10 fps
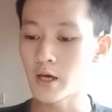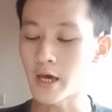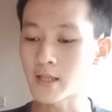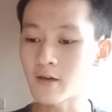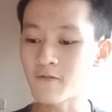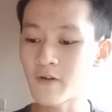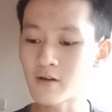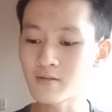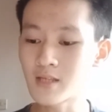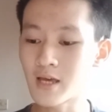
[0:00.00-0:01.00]
and they
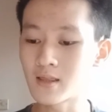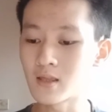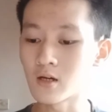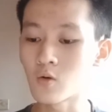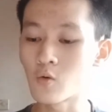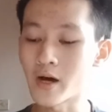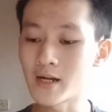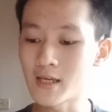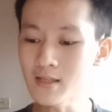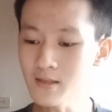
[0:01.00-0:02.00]
found that the
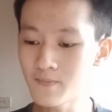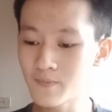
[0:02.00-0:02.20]
guanine,